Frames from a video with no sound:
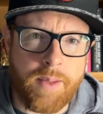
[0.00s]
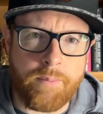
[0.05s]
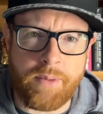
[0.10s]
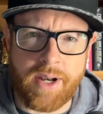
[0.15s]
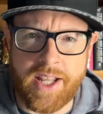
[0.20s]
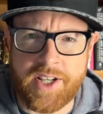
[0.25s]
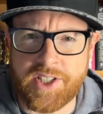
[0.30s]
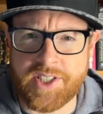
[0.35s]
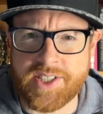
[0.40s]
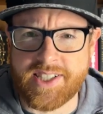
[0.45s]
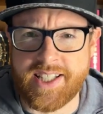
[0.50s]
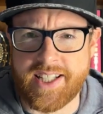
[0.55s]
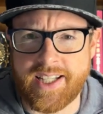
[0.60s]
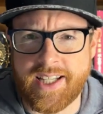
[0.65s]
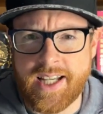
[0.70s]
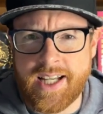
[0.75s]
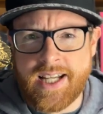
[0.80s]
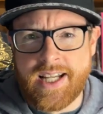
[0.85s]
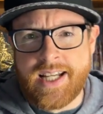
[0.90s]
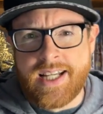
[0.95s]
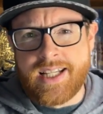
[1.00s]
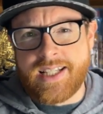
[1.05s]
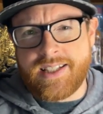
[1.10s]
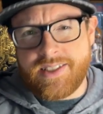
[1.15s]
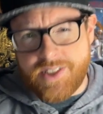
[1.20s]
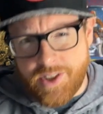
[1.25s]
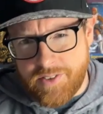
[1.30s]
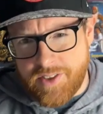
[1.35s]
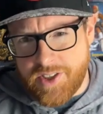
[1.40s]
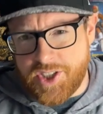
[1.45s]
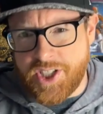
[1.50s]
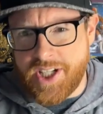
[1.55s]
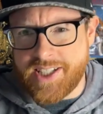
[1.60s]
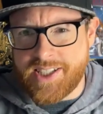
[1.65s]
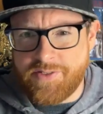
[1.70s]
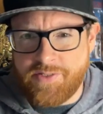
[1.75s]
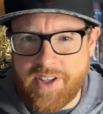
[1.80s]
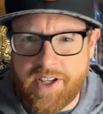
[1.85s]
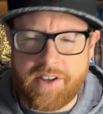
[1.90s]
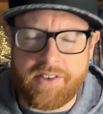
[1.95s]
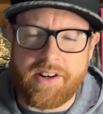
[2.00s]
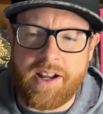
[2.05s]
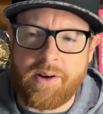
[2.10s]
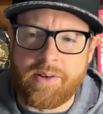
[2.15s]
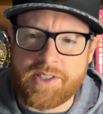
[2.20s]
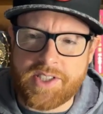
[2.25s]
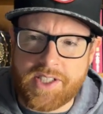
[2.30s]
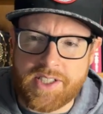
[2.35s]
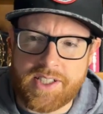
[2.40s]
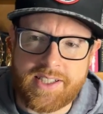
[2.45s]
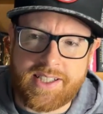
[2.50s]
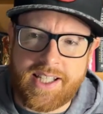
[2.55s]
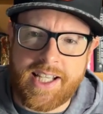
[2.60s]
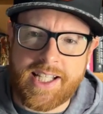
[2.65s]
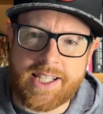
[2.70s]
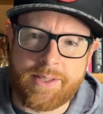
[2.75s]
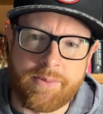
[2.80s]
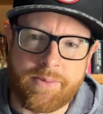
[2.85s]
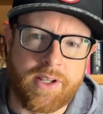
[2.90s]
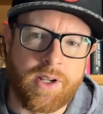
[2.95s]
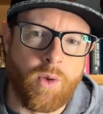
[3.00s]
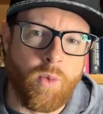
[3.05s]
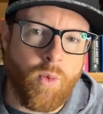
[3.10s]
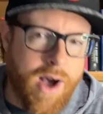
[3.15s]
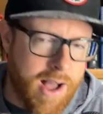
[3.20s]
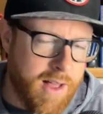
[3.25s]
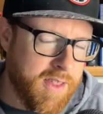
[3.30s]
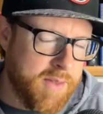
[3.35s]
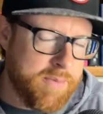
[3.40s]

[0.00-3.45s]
But I just think until the Jets figure it out, it's going to take them a little while.